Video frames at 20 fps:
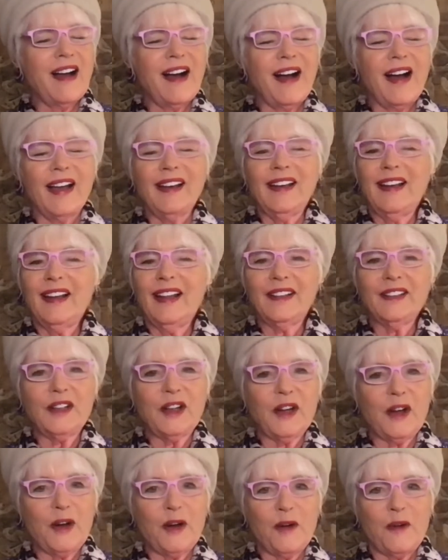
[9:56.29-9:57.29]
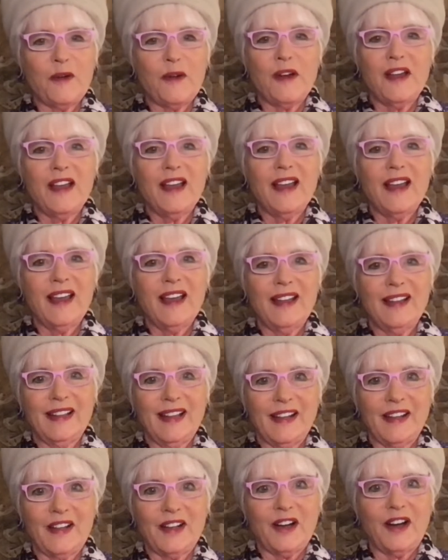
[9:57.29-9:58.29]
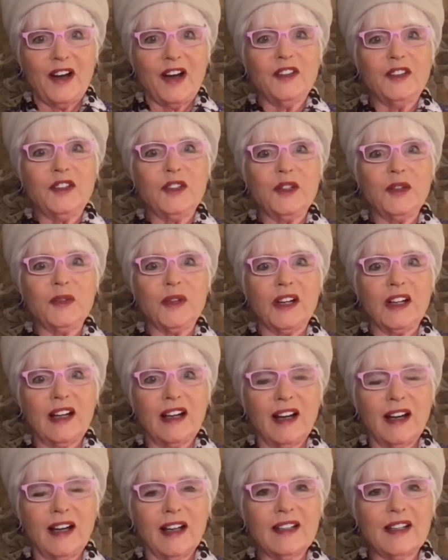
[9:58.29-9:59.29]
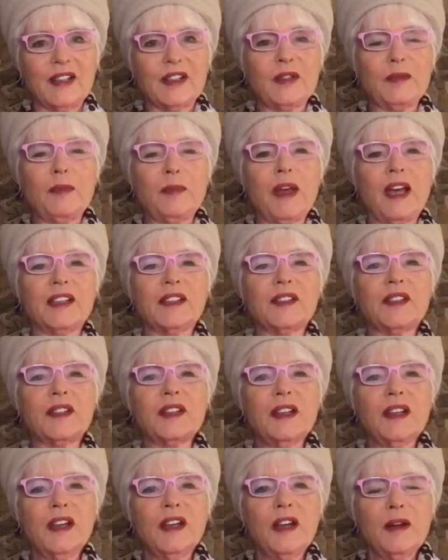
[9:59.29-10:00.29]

I let go and let God do what God does best